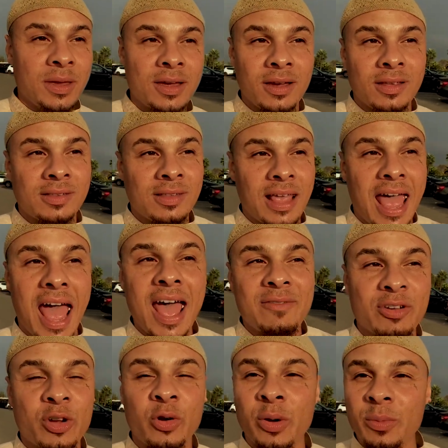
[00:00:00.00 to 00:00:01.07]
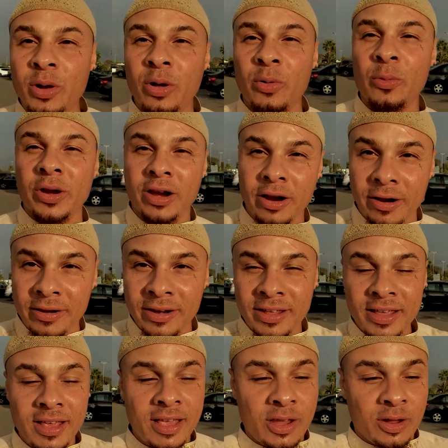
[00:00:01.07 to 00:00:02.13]
because I have a criminal
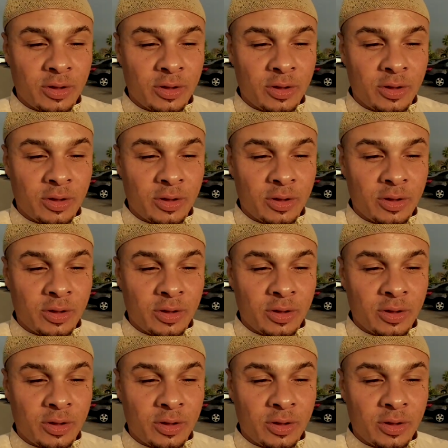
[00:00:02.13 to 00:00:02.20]
record,